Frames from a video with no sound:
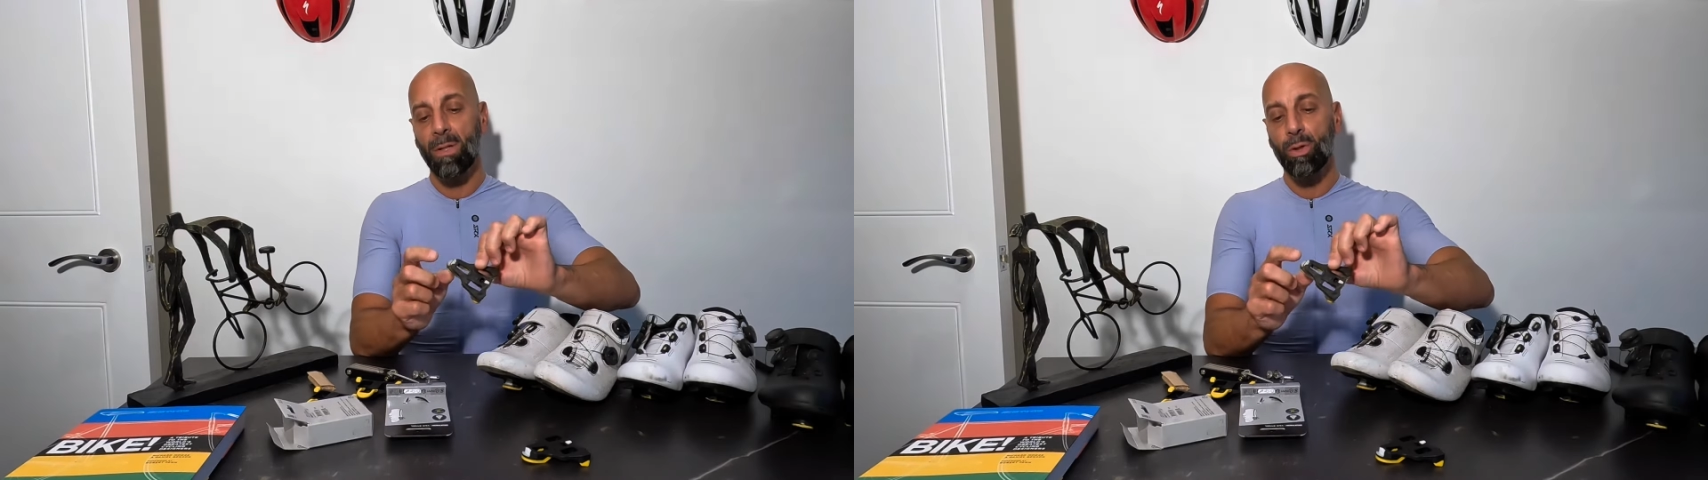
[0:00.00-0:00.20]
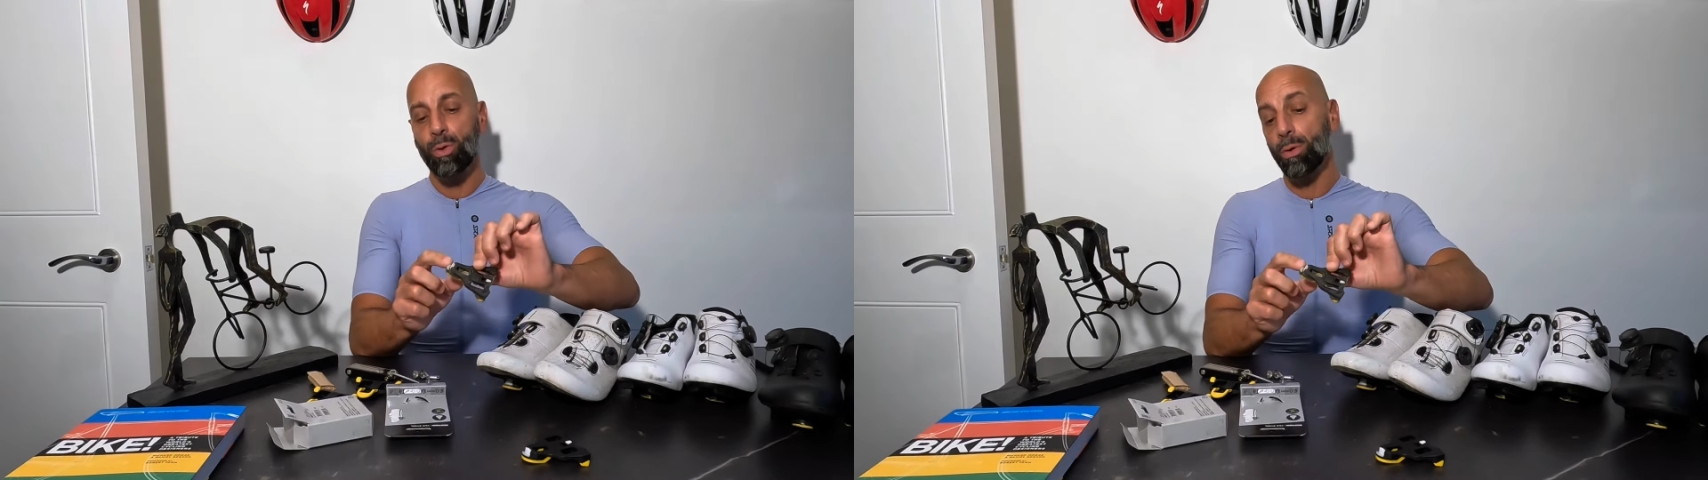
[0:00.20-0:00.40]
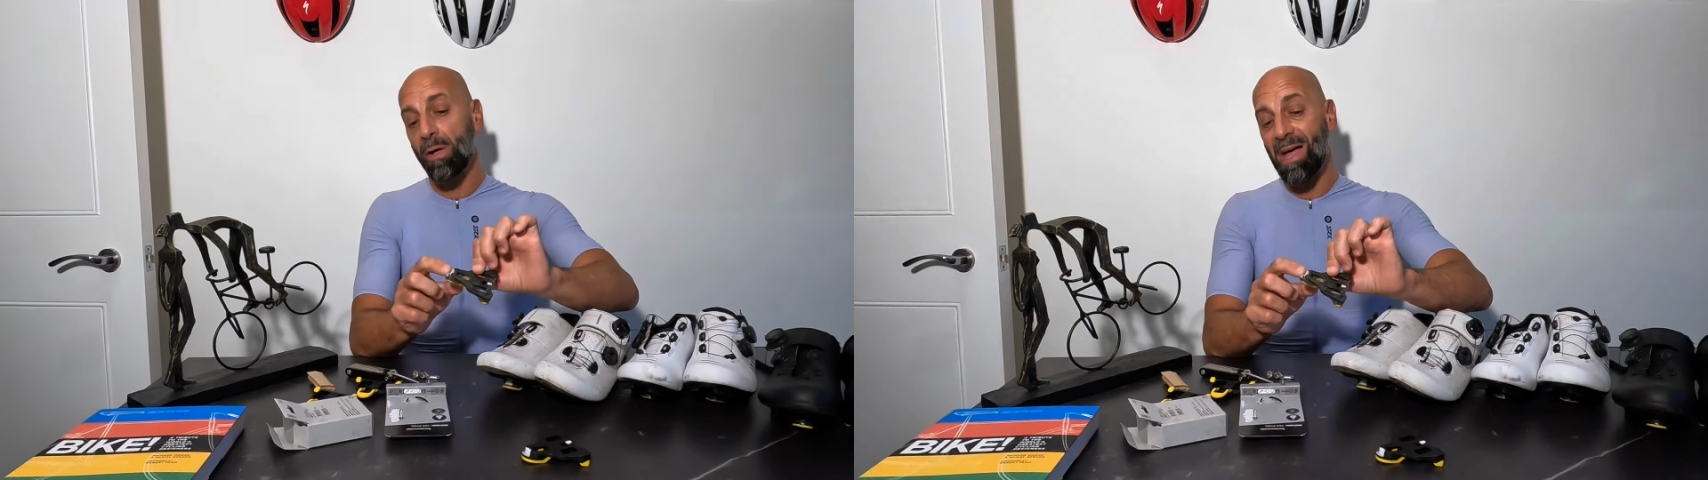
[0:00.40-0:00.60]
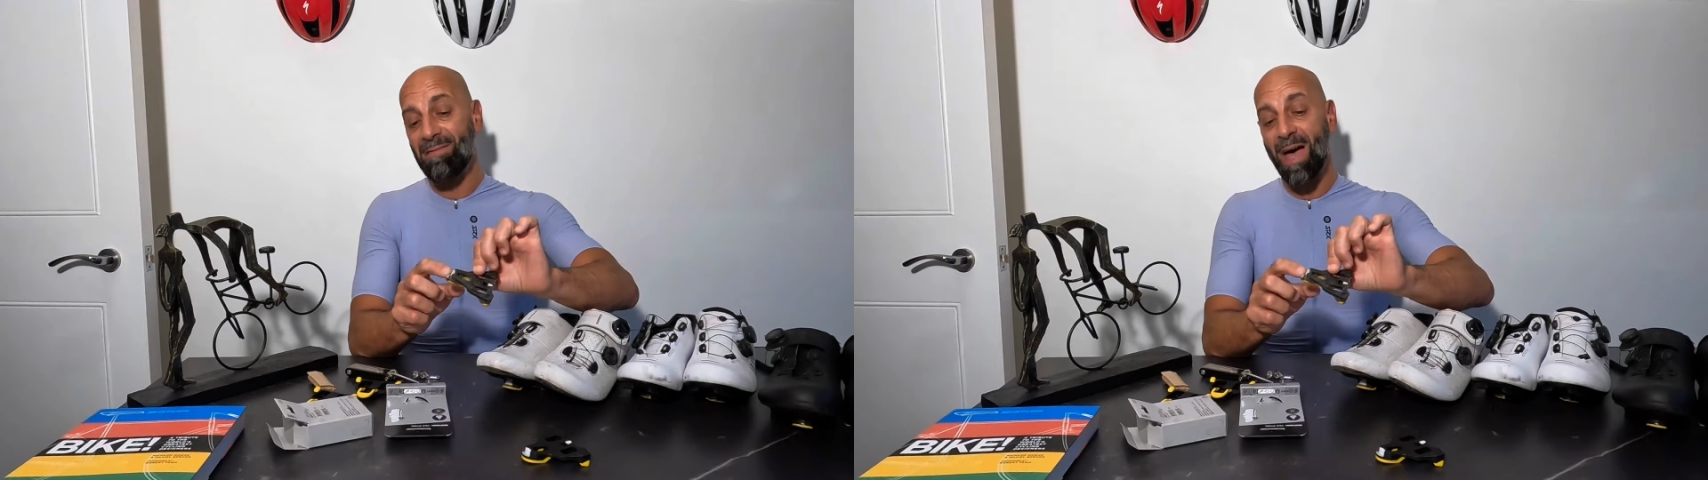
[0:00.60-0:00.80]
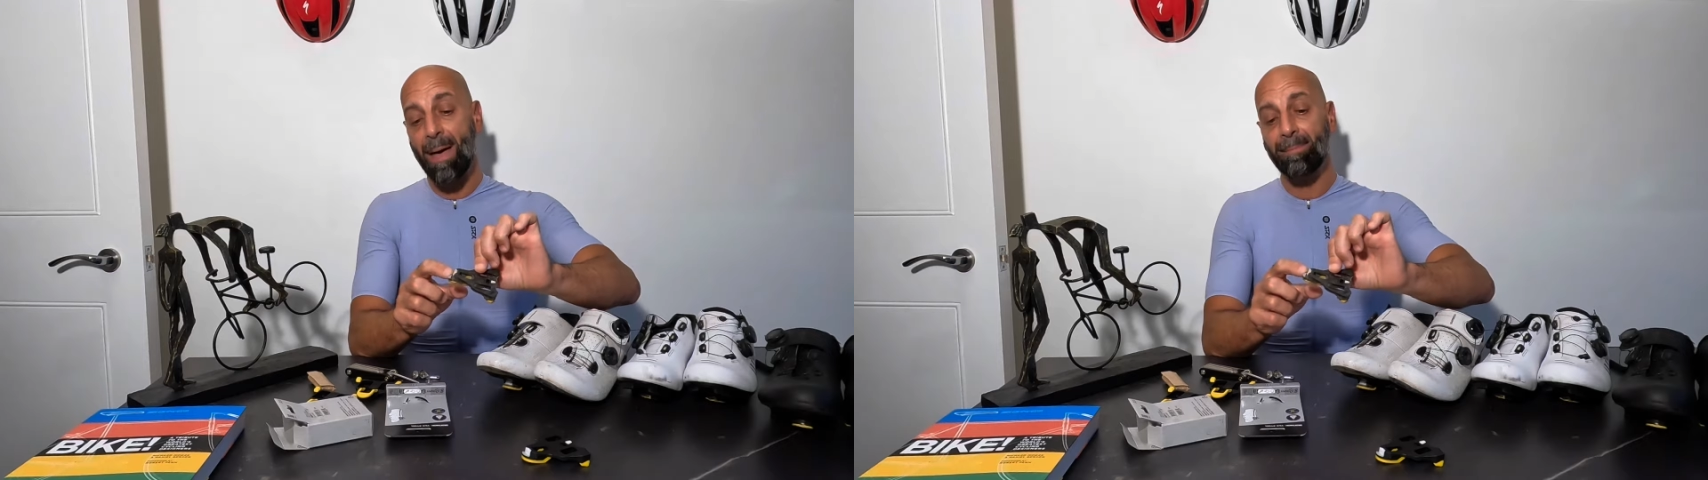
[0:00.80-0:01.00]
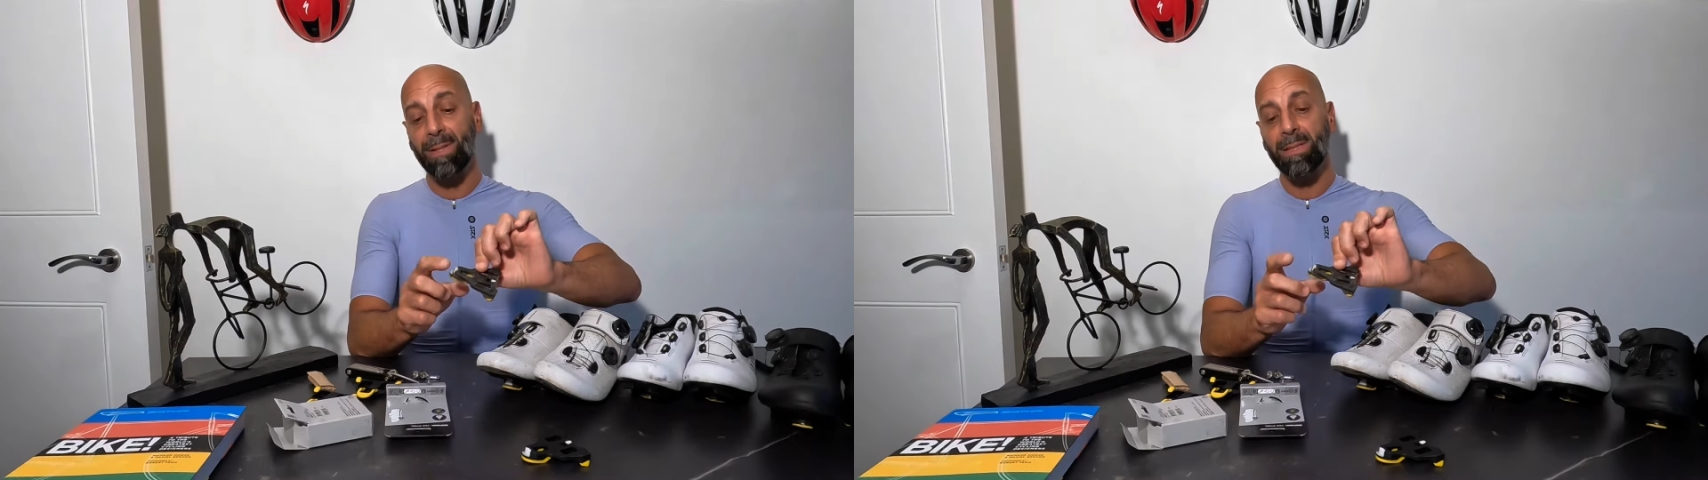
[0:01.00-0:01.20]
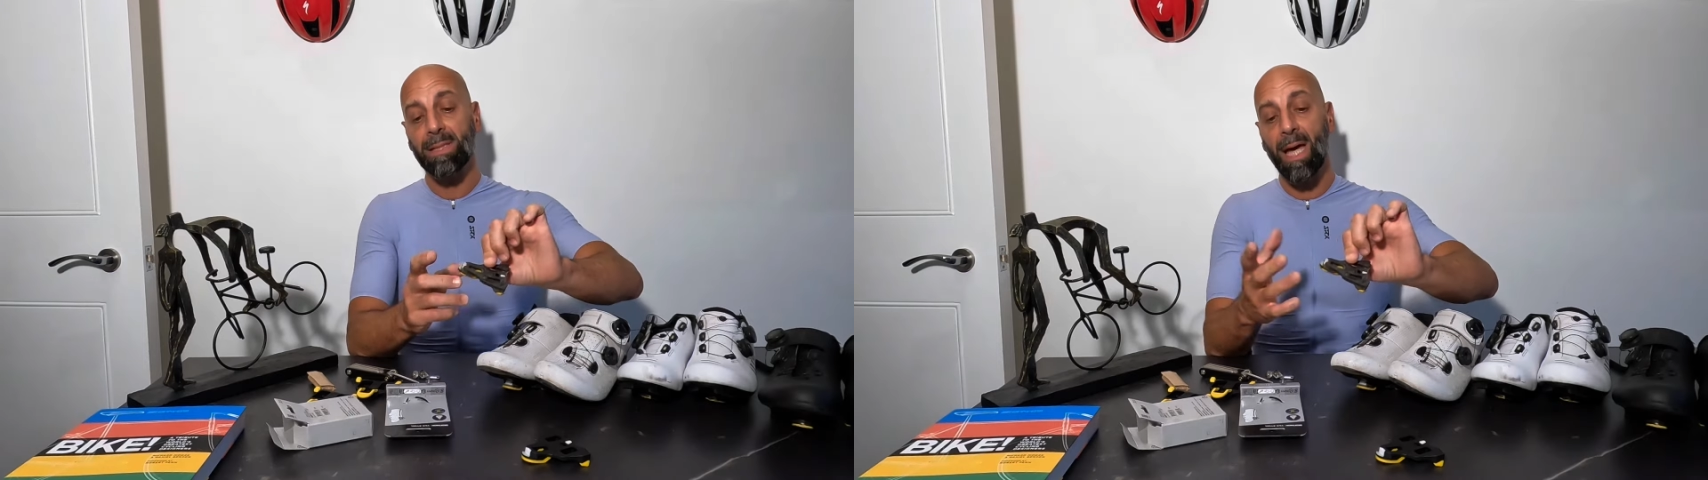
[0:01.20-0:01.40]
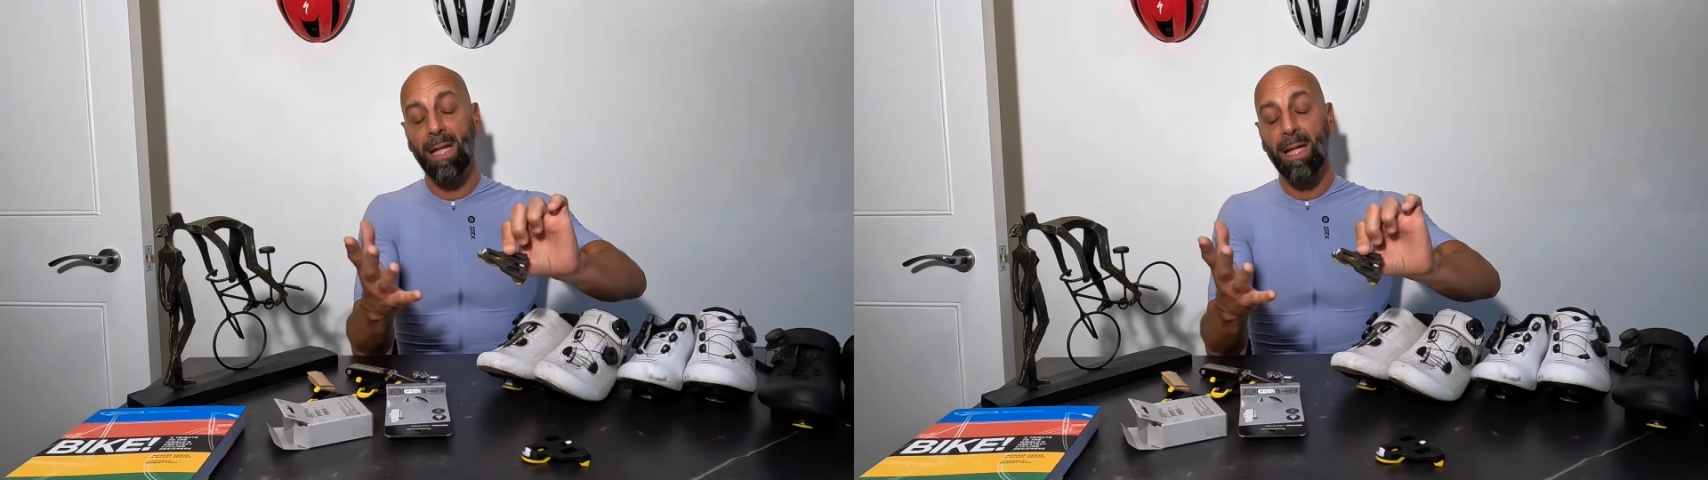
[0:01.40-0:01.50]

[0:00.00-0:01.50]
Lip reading: should not have happened,